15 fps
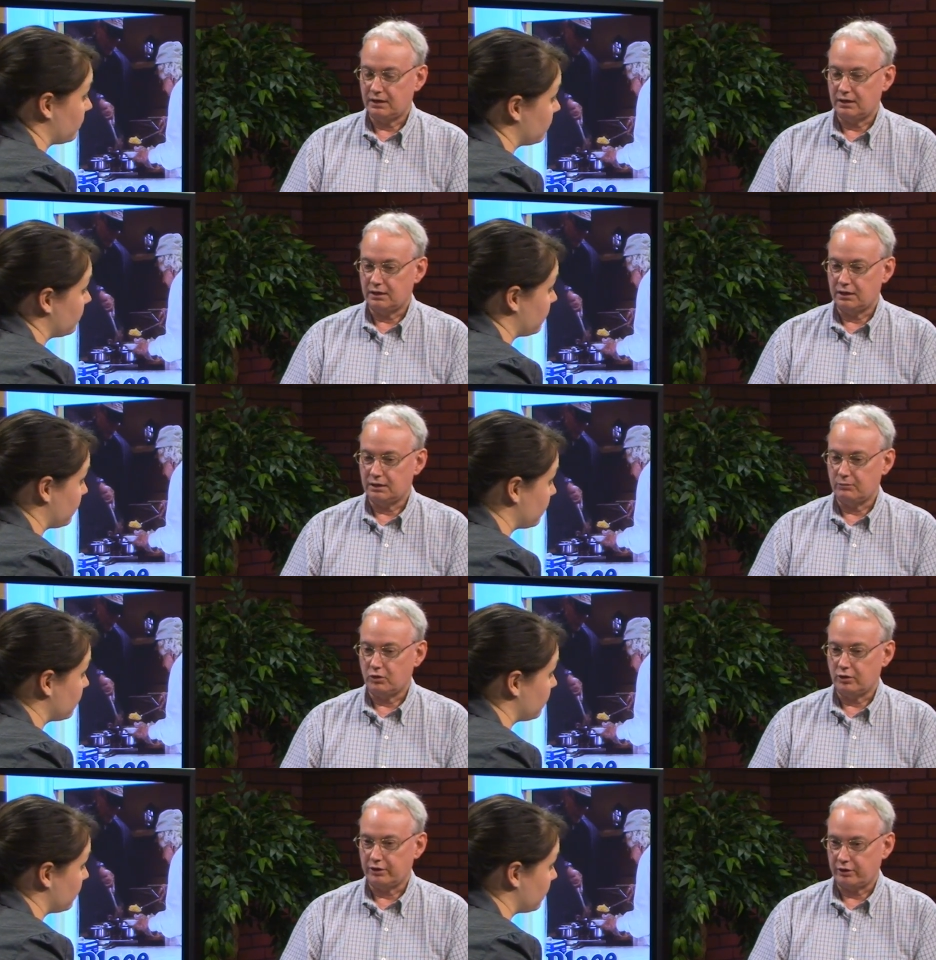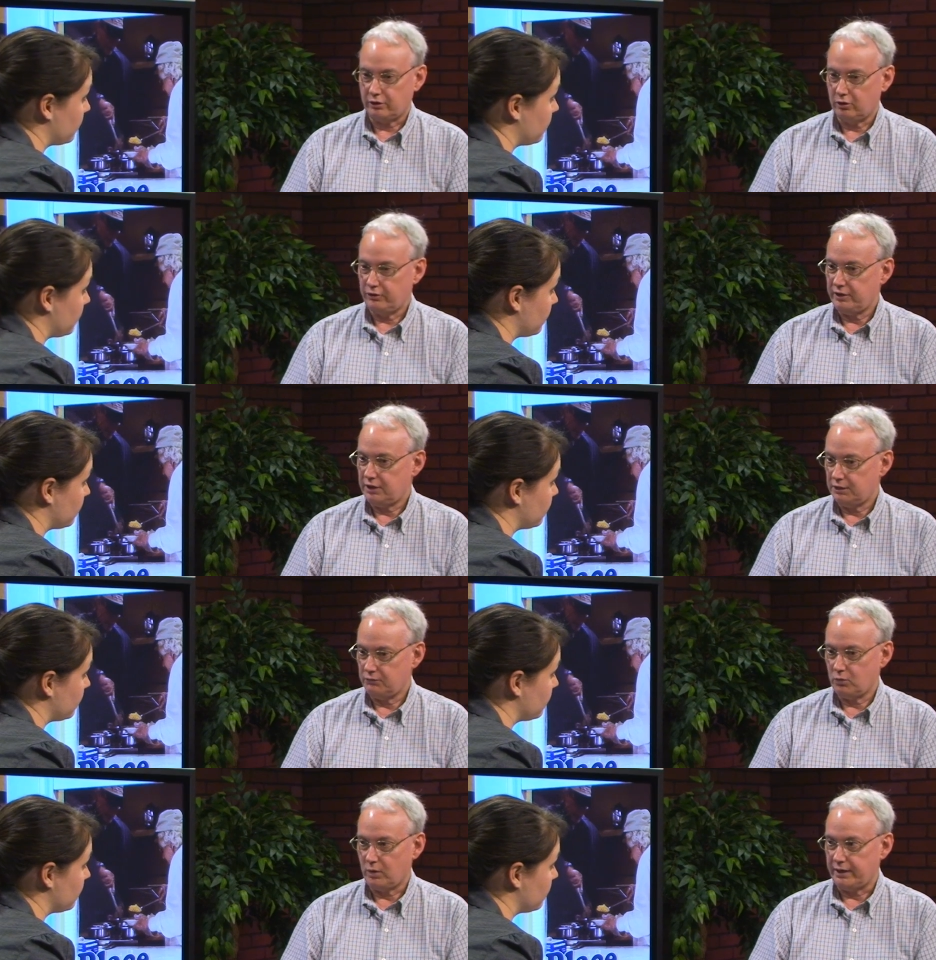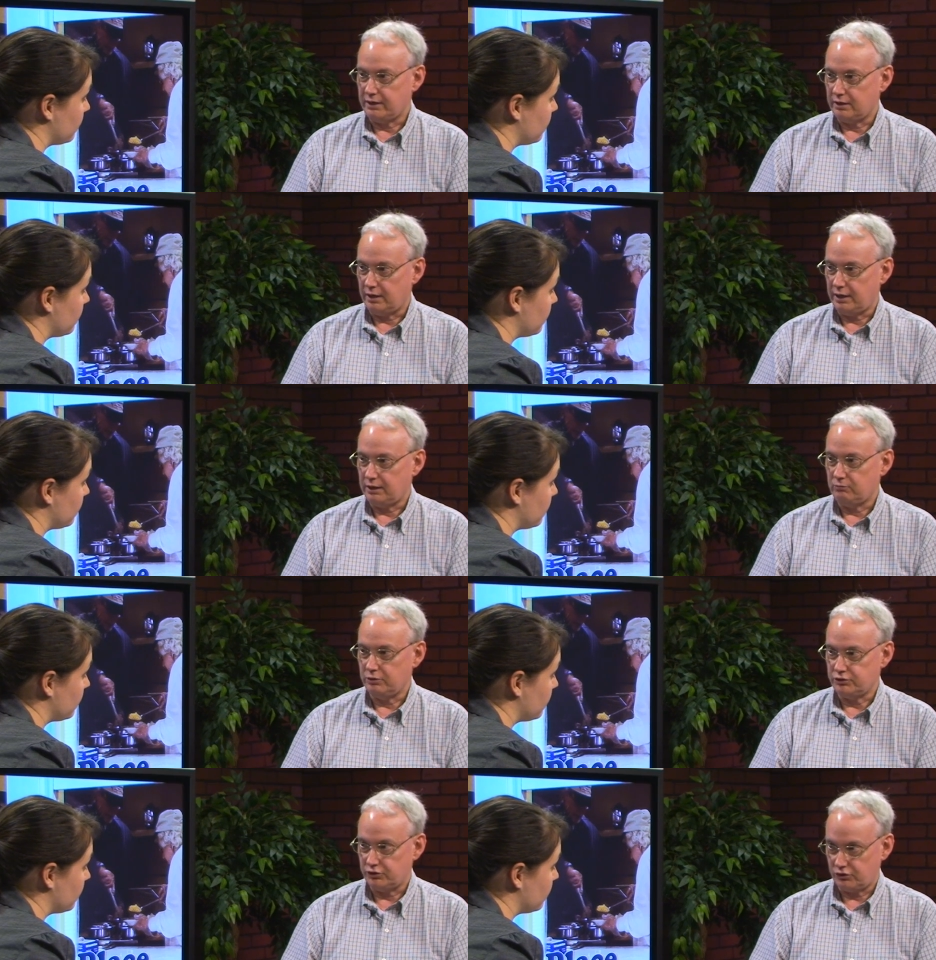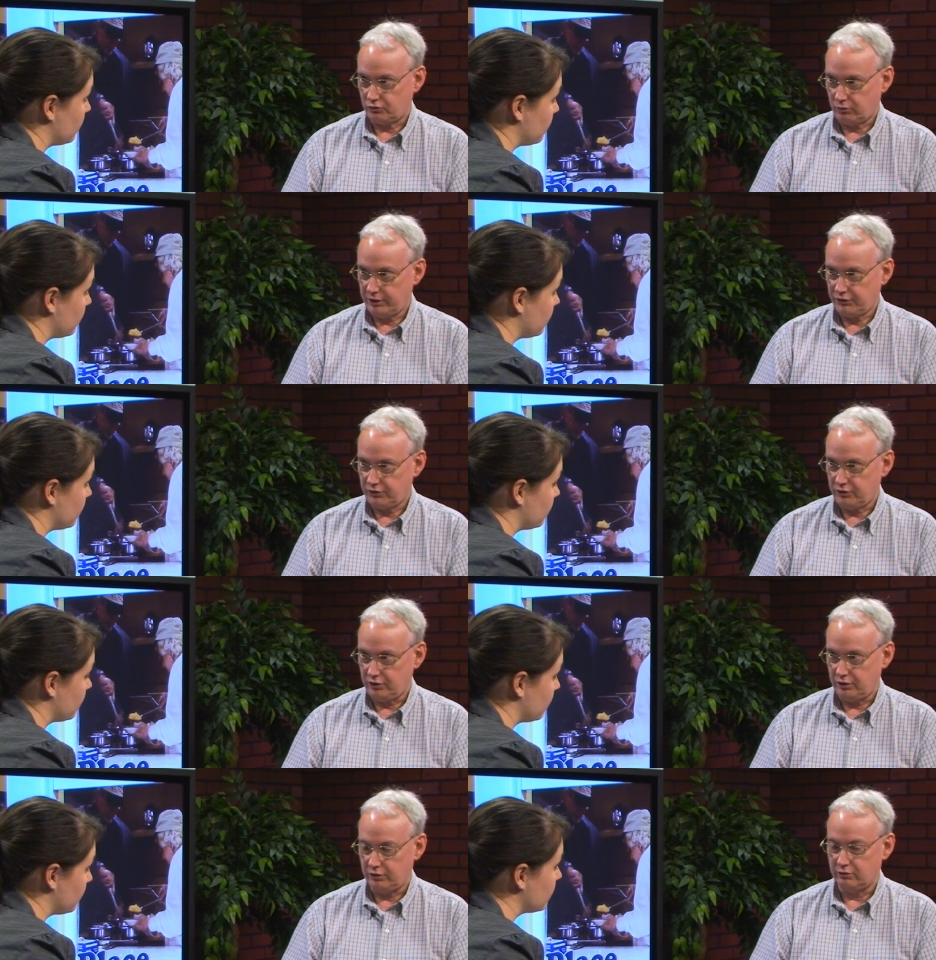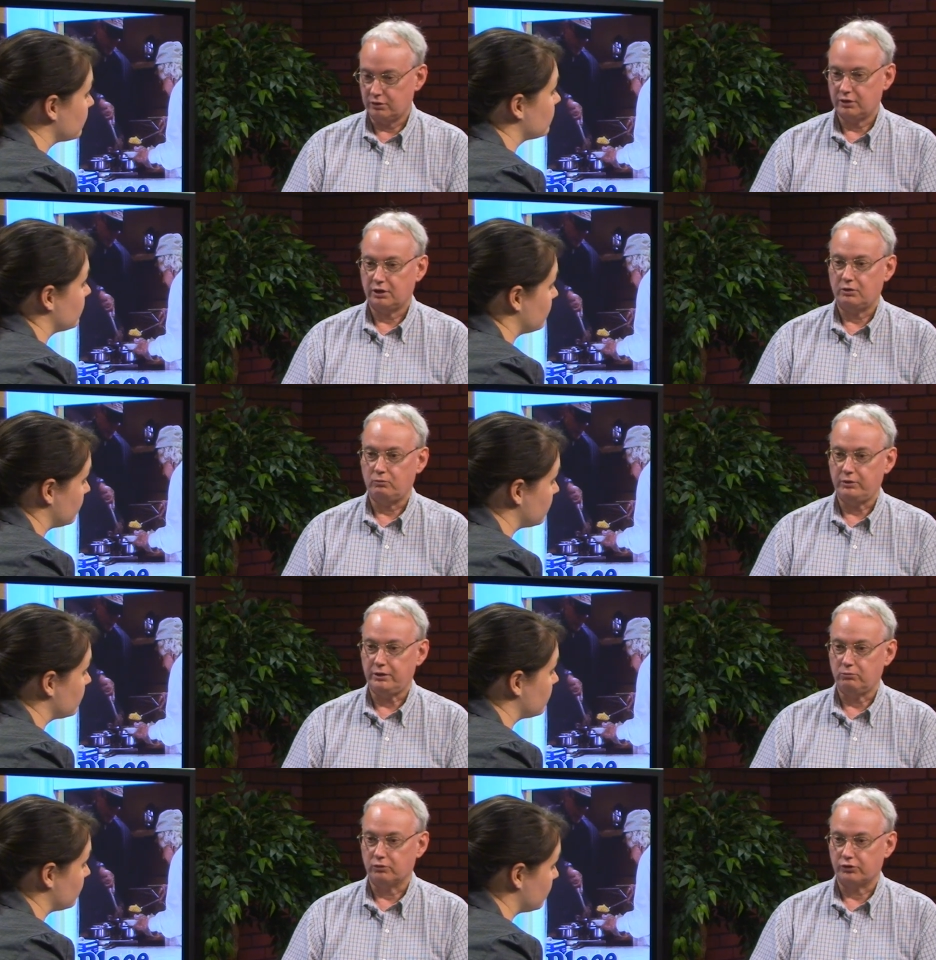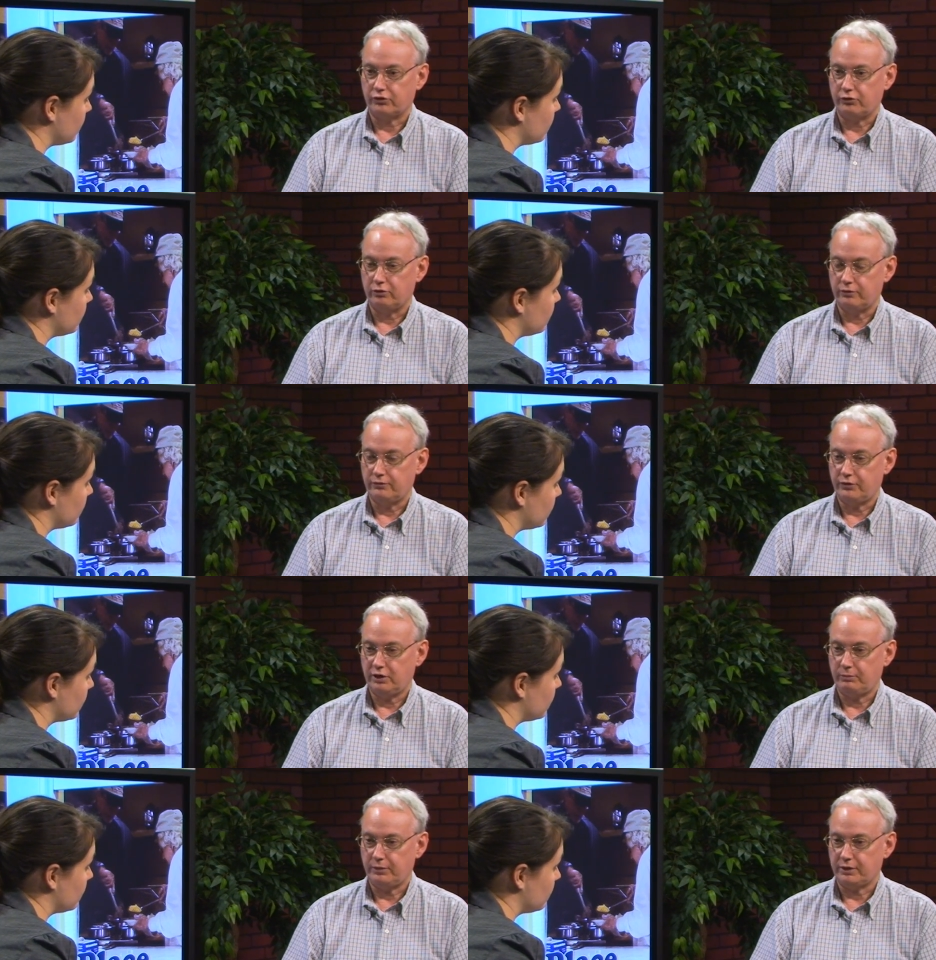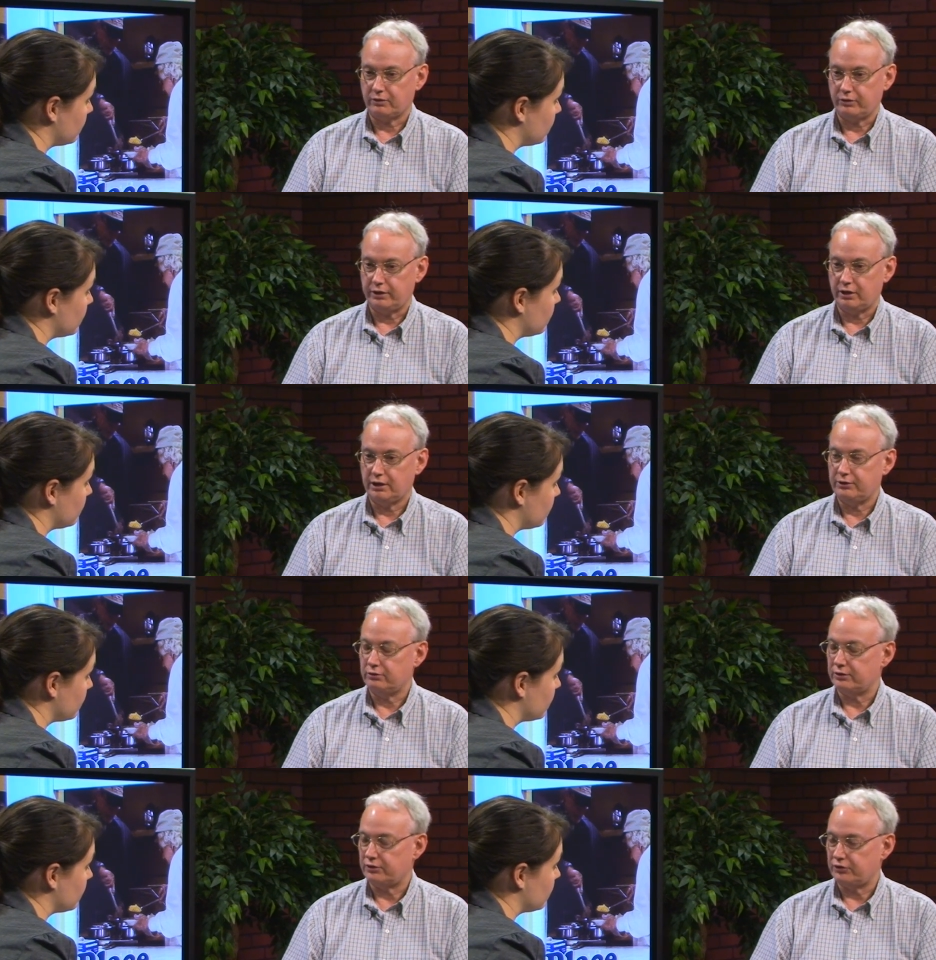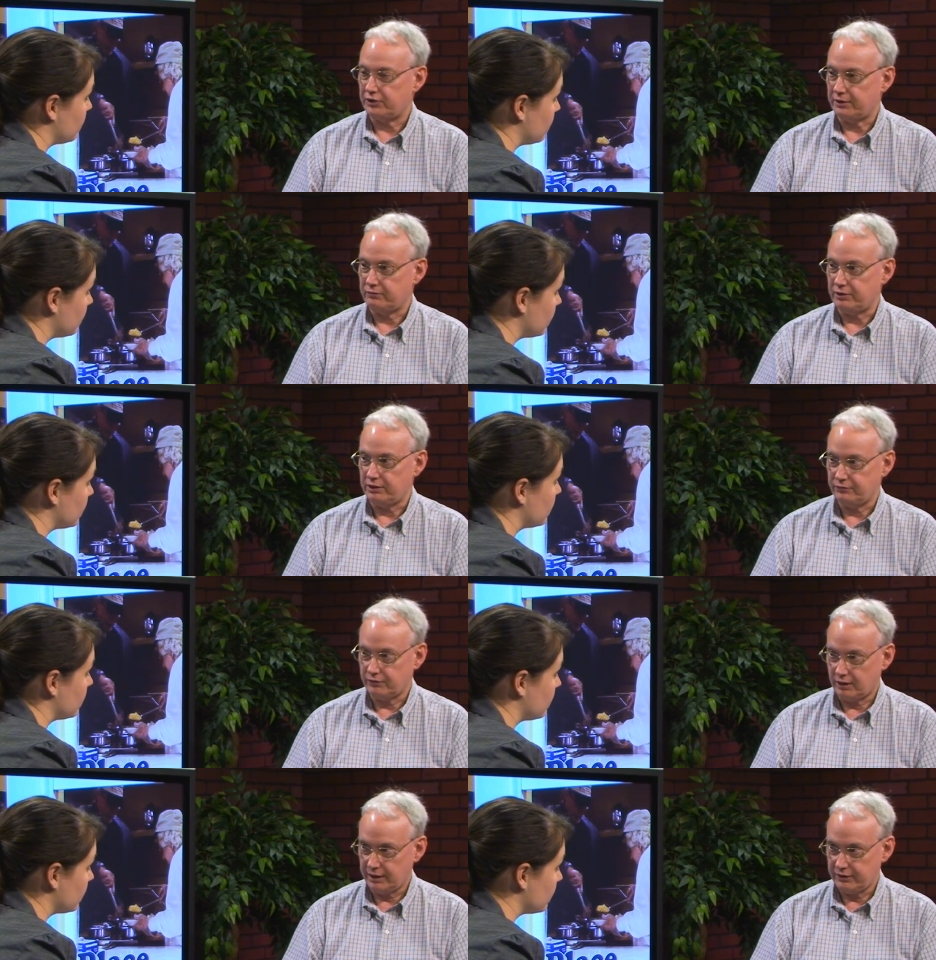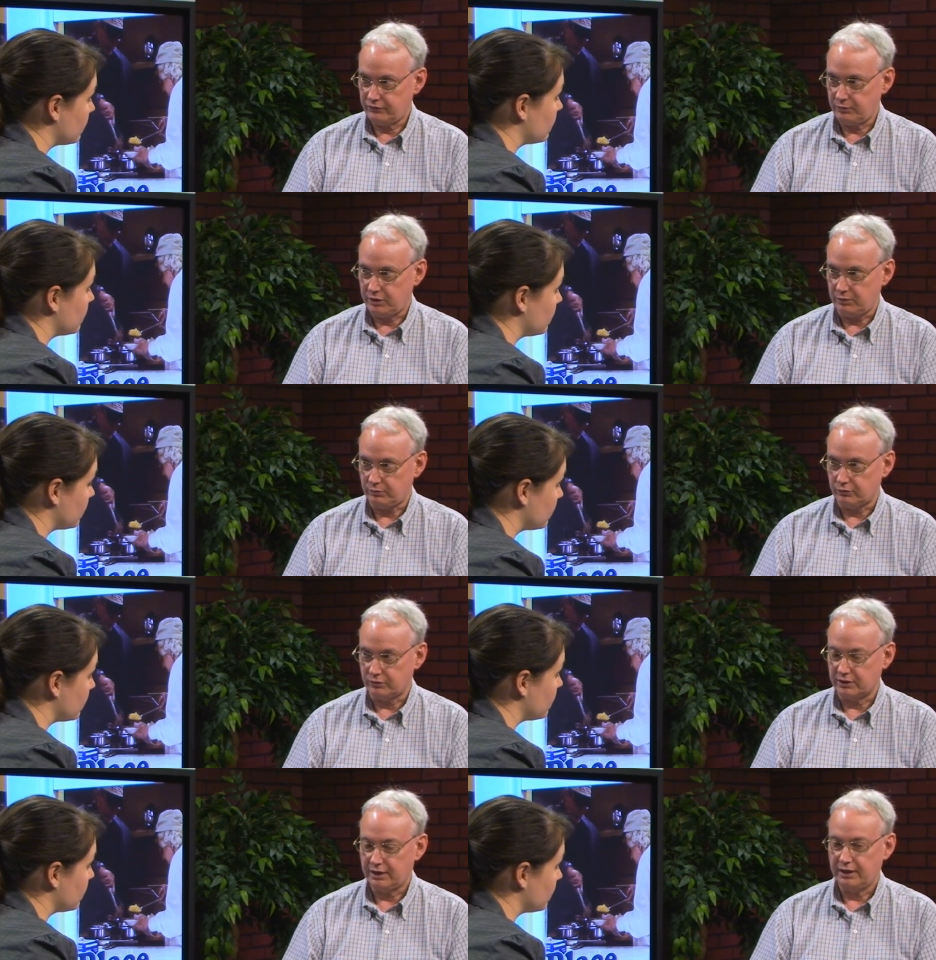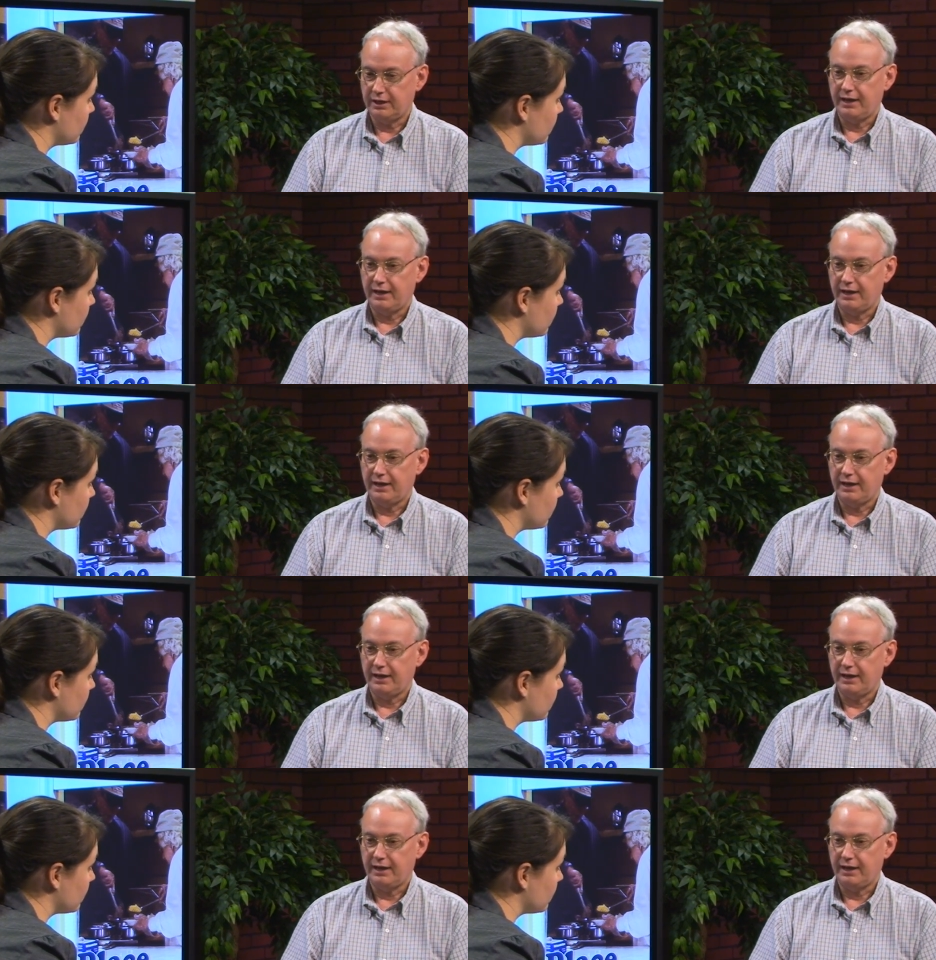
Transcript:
Speaker 1: Um, on a clothing giveaway day, which is twice a year, we will serve typically 175 people.